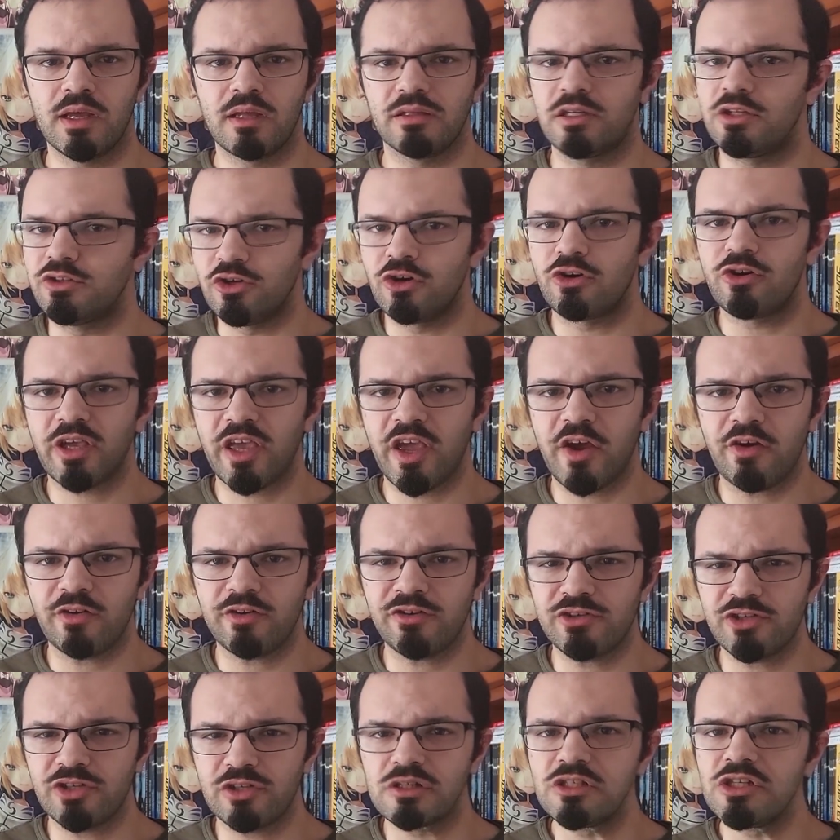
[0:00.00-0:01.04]
Did your
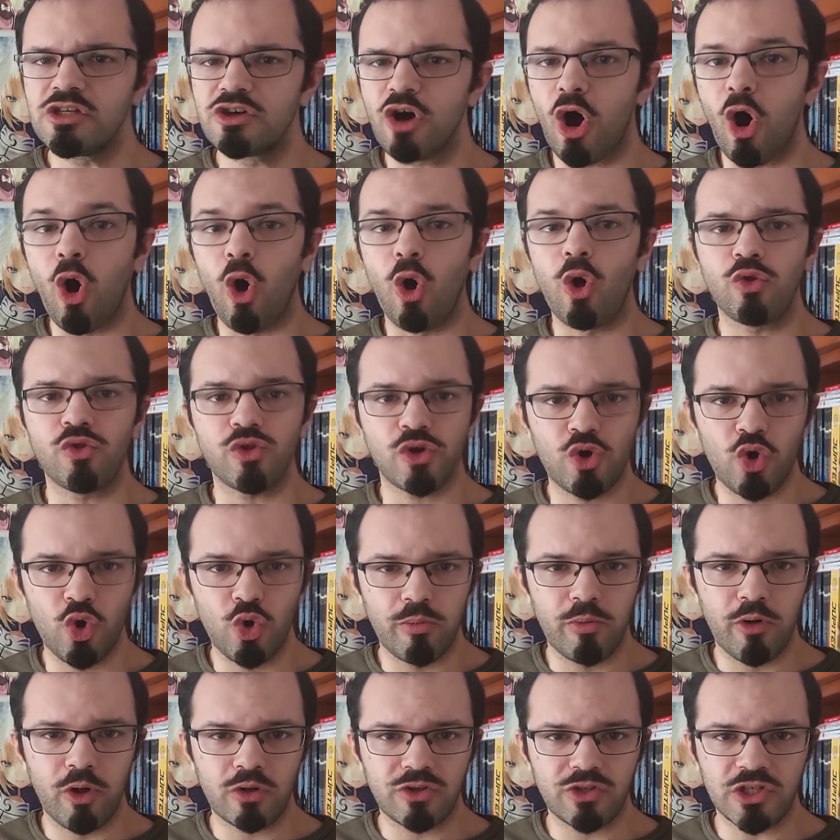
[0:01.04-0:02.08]
characters clear all the
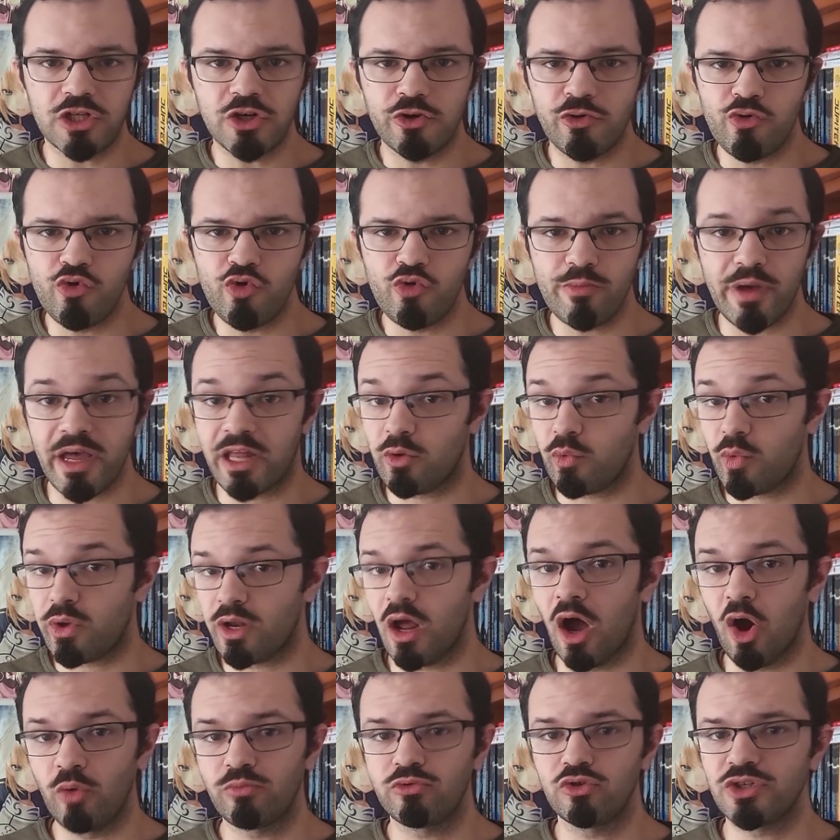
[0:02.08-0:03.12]
kobolds in a room and went
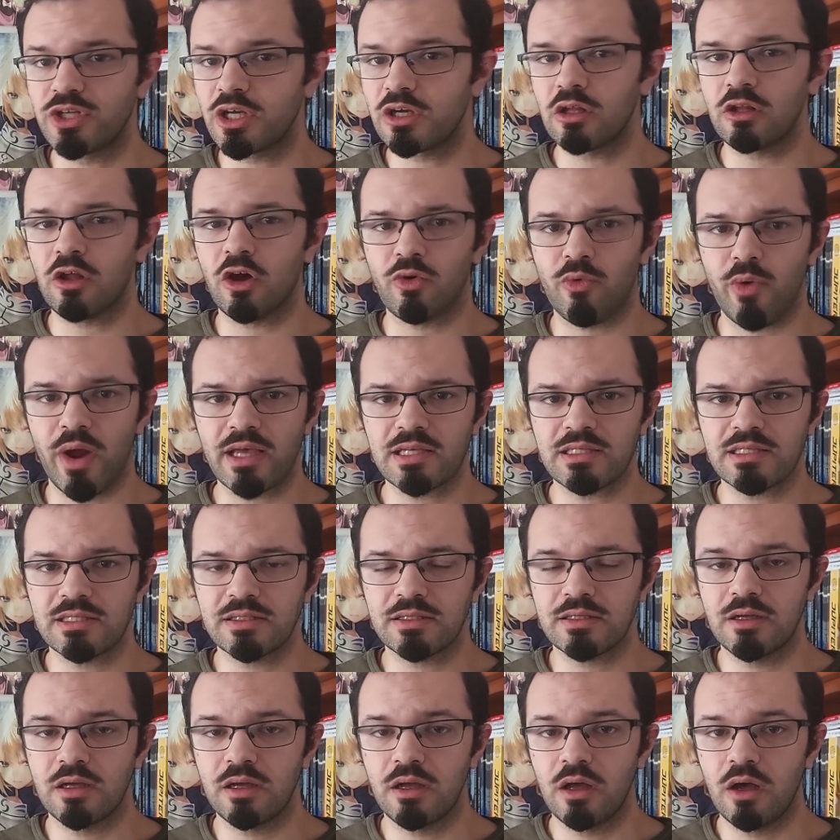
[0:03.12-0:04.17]
home to take a long rest?
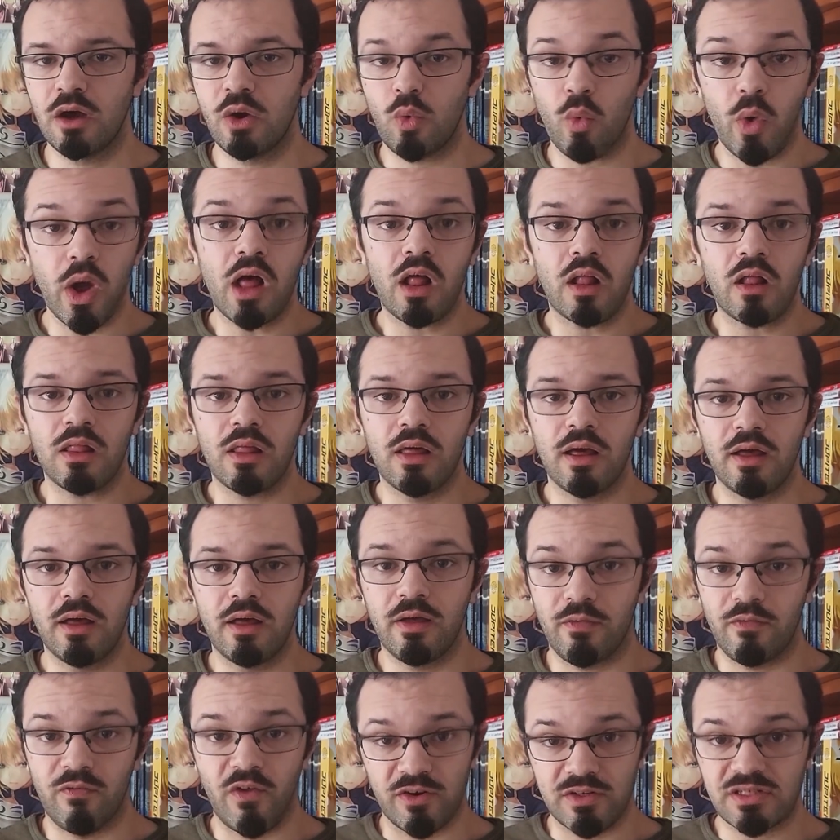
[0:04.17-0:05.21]
Well,
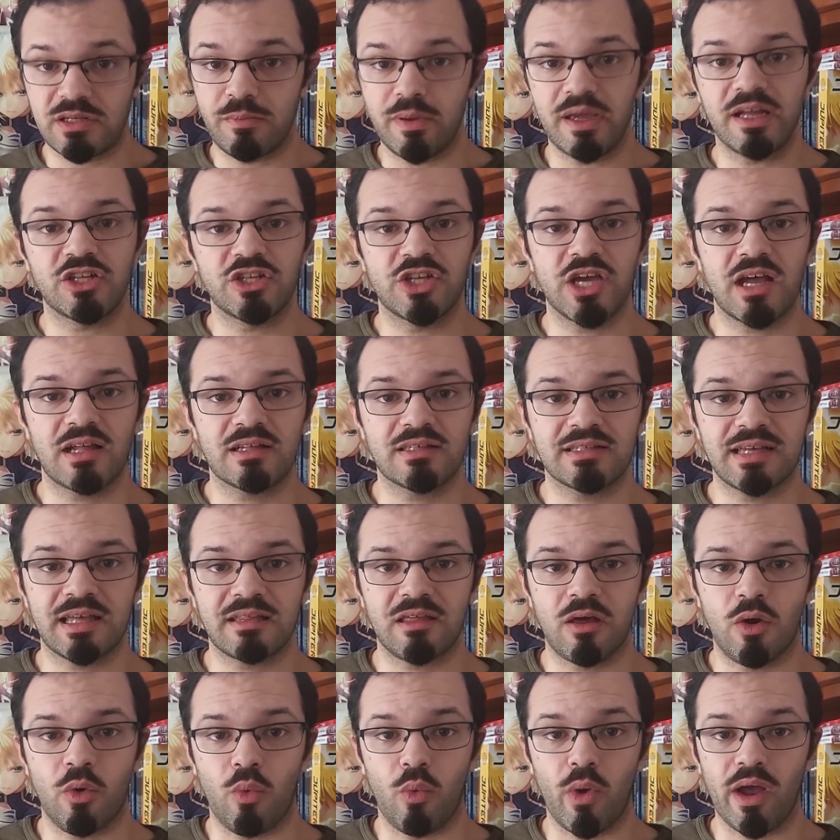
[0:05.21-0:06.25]
there's a big chance
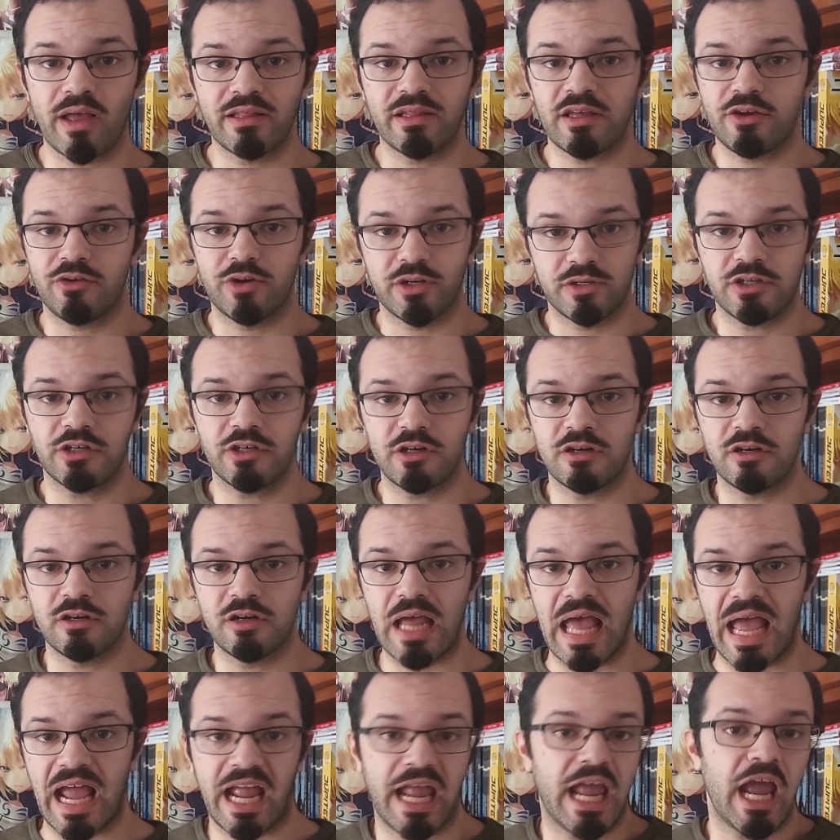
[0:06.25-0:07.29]
that when they return,
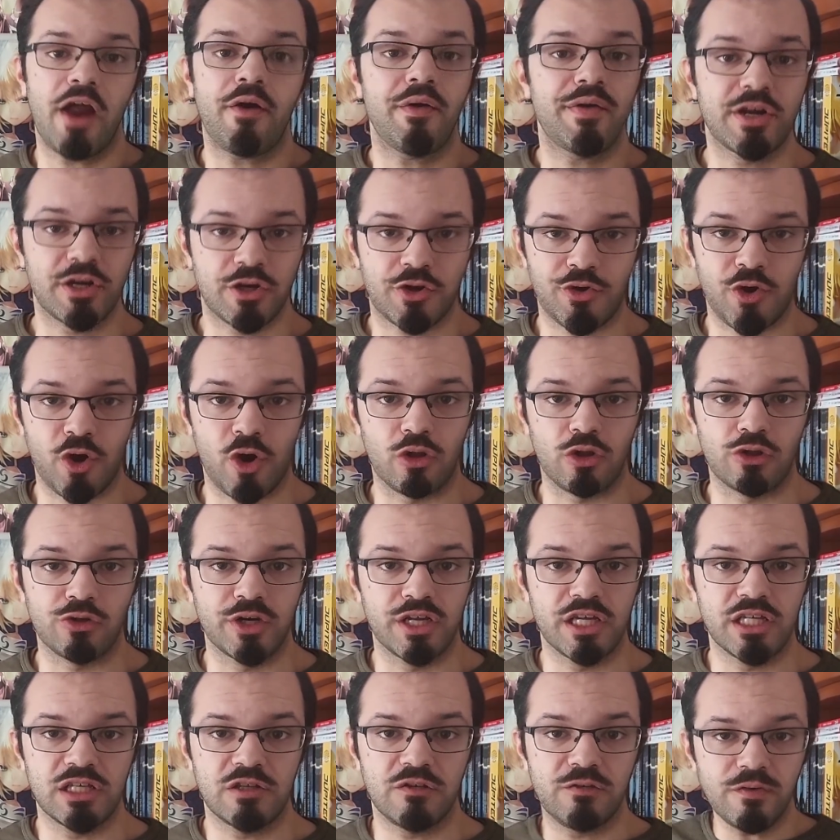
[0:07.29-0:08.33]
a carrion crawler
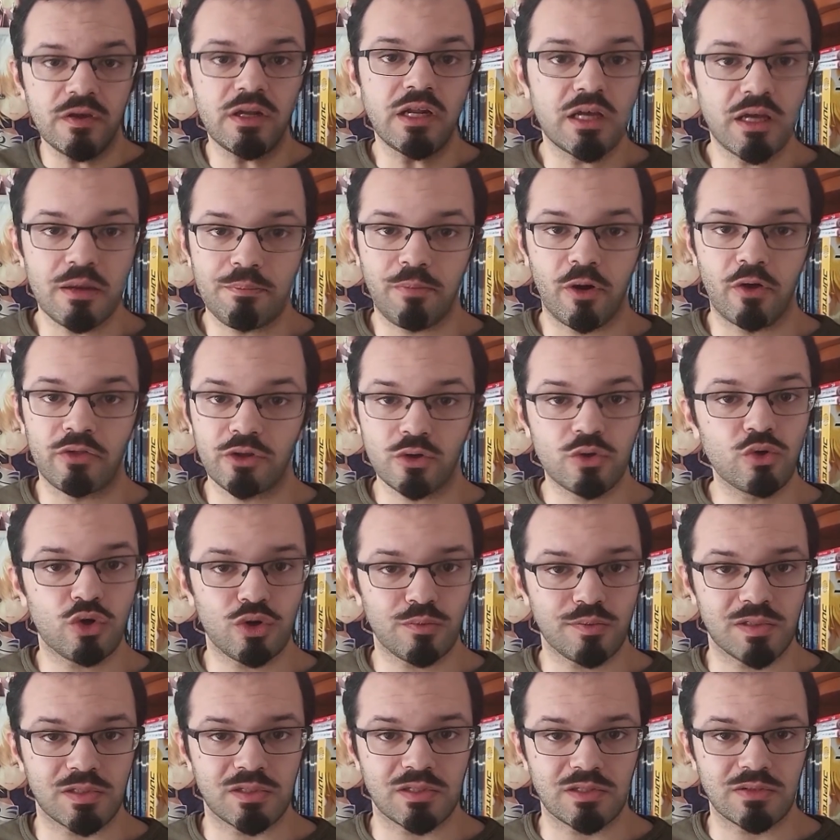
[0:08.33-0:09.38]
is feeding upon the
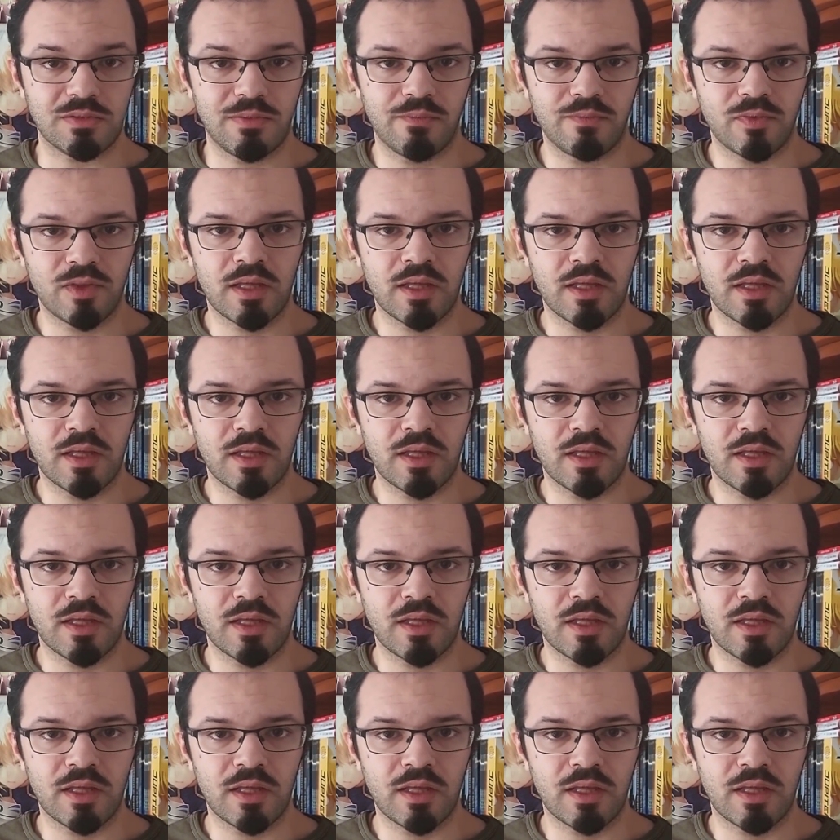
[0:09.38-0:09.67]
corpses.